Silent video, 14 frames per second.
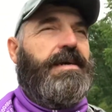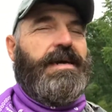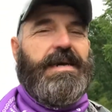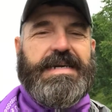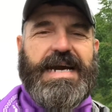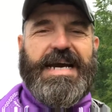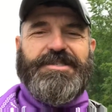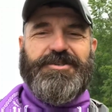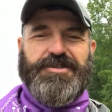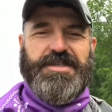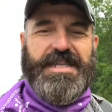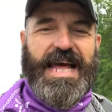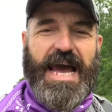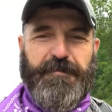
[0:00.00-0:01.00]
Guys are
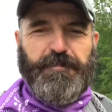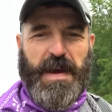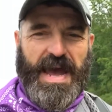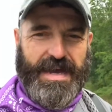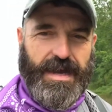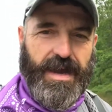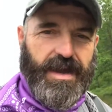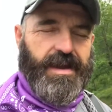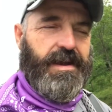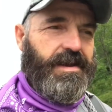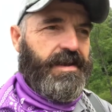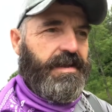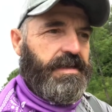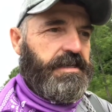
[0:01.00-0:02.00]
slack packing.
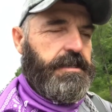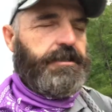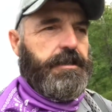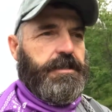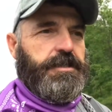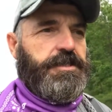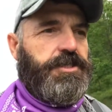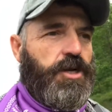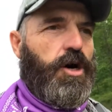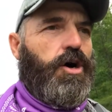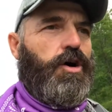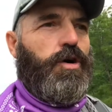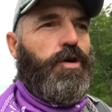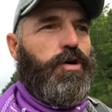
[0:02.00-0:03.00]

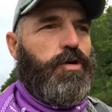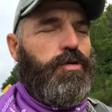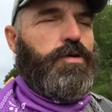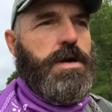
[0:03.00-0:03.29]
So